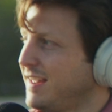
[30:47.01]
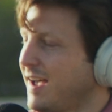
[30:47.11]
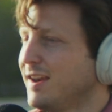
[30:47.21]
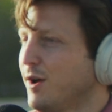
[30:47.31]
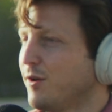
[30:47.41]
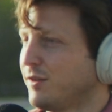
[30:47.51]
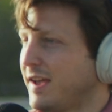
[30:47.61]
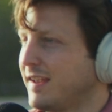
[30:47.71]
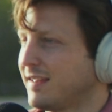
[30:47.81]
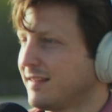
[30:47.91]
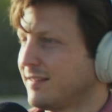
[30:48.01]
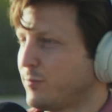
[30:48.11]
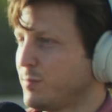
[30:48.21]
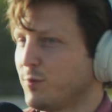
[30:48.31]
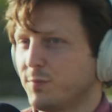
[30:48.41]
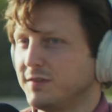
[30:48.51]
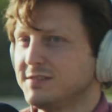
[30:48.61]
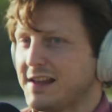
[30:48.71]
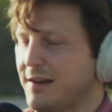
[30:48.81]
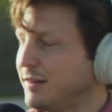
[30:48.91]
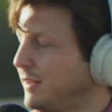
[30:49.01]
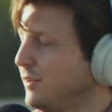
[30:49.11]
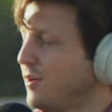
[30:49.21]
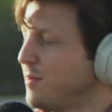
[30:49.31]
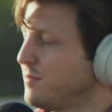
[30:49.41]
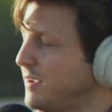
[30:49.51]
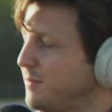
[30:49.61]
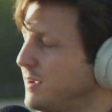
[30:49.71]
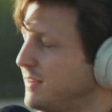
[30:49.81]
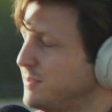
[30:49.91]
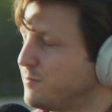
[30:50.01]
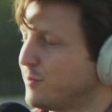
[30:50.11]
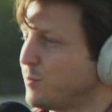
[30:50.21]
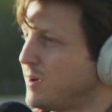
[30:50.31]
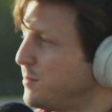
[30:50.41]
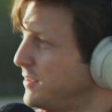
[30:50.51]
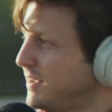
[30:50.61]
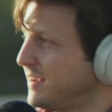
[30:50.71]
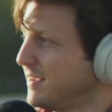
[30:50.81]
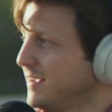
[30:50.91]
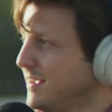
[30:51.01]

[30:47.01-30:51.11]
I know like people have been sounding the alarm thing about this for a while, but like,